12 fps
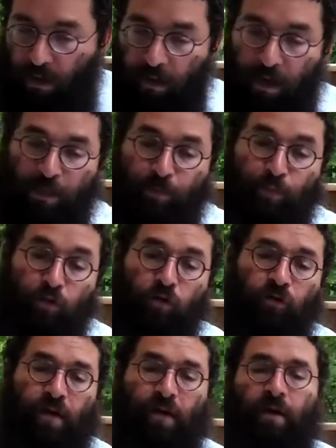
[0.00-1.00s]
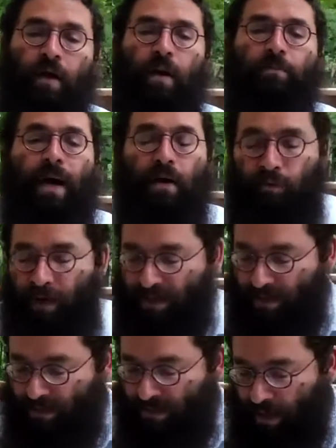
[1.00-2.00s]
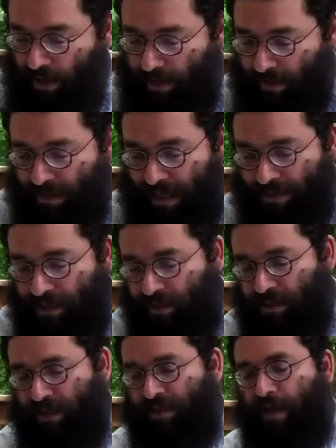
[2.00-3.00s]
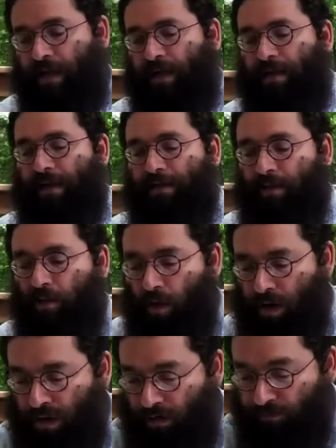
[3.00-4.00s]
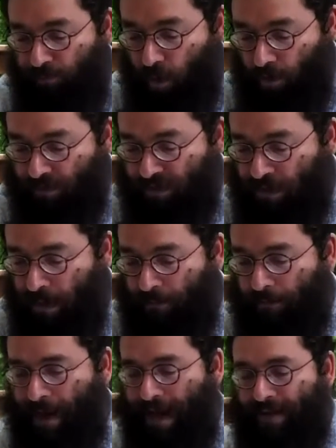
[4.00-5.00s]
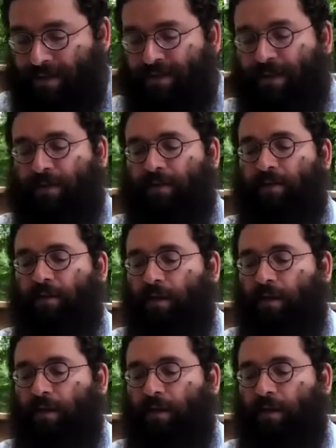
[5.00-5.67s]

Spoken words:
is proven by recent studies, as there's a study that's quoted in Forbes magazine,